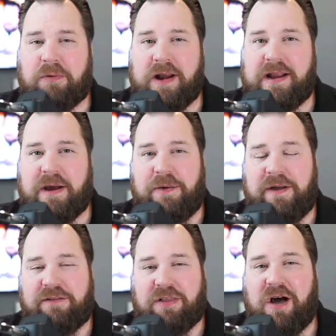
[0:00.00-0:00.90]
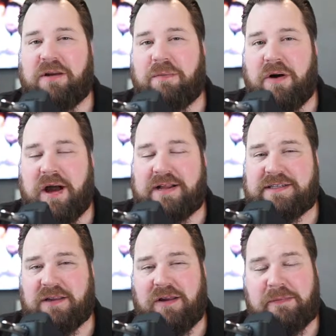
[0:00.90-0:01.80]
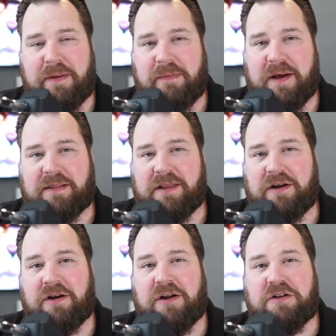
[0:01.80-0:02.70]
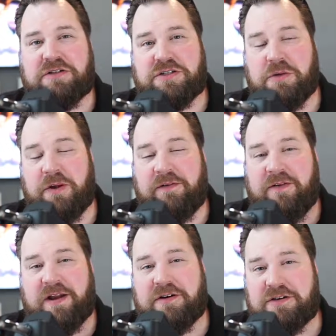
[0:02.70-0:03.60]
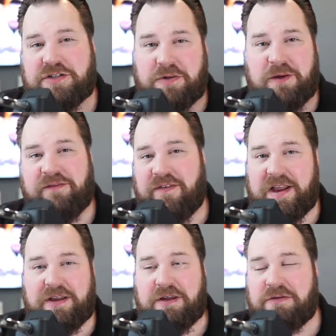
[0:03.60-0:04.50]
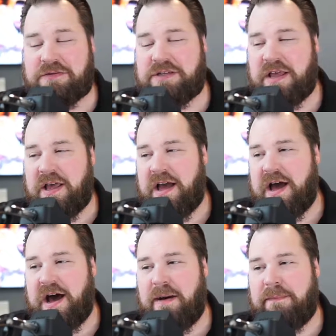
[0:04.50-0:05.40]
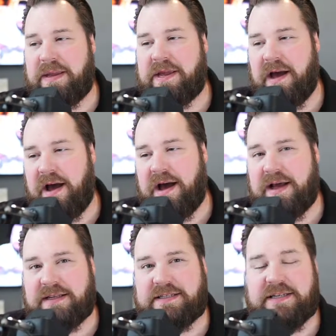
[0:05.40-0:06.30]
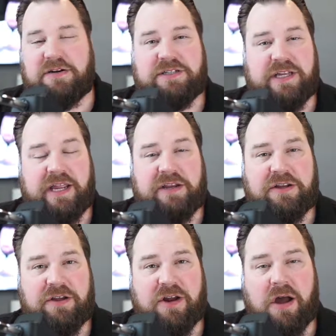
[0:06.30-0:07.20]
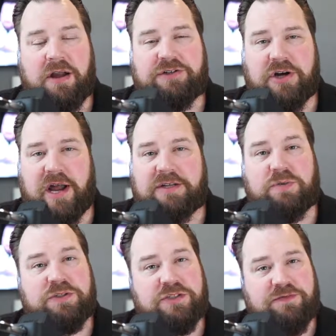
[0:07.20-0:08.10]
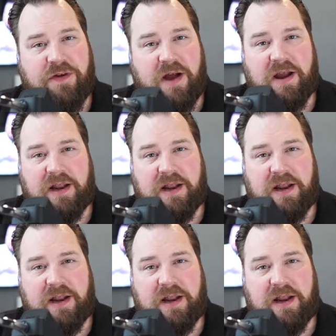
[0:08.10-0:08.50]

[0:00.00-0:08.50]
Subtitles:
Right now, we have a lot of brides and a lot of people out there suing vendors, suing venues, because they're sticking to their contracts, which is fine.